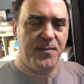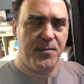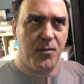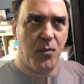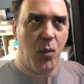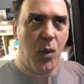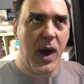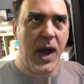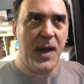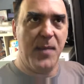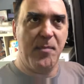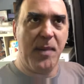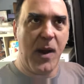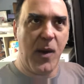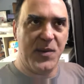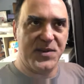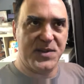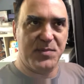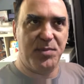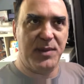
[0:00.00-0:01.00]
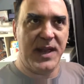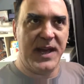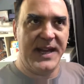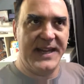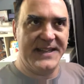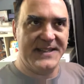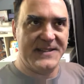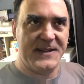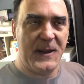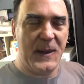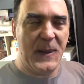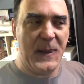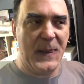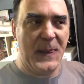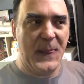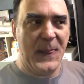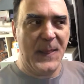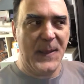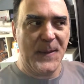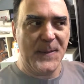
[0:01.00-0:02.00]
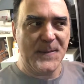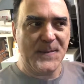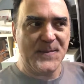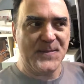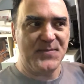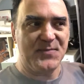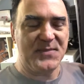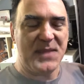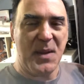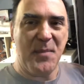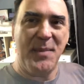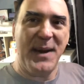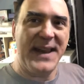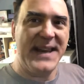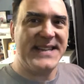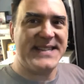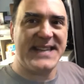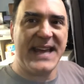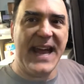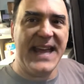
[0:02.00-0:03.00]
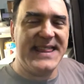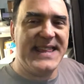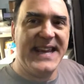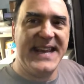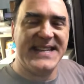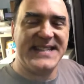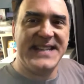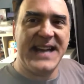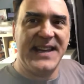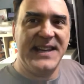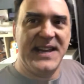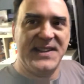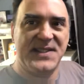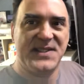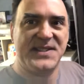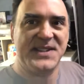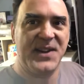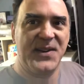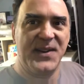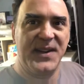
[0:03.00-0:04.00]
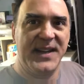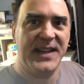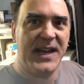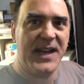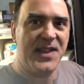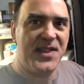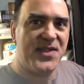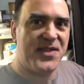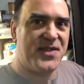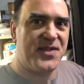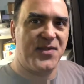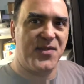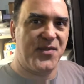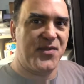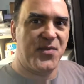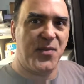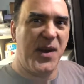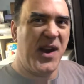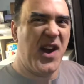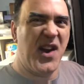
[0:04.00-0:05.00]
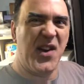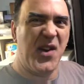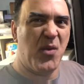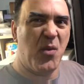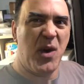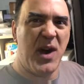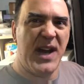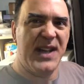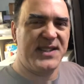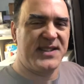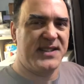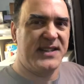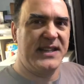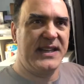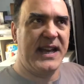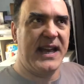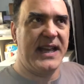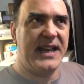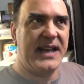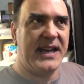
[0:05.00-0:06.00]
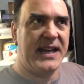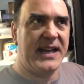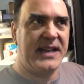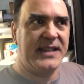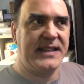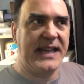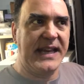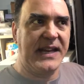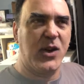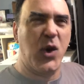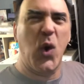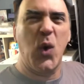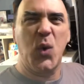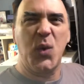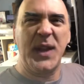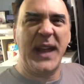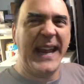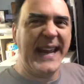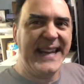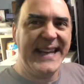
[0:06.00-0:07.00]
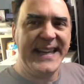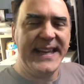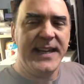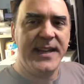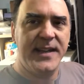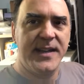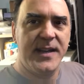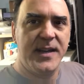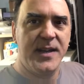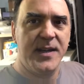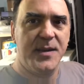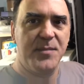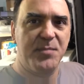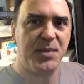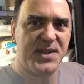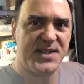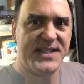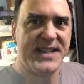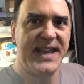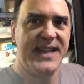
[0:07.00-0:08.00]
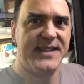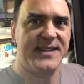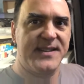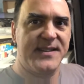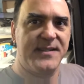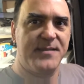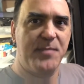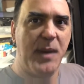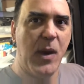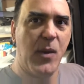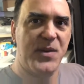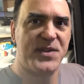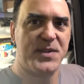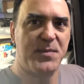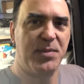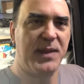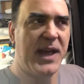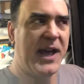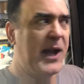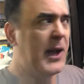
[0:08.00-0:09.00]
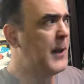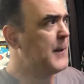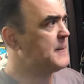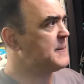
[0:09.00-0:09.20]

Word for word: watt power supplies. But it's, I think it's not necessary. Uh, three hundred watts, uh, uh, gold eighty percent power supply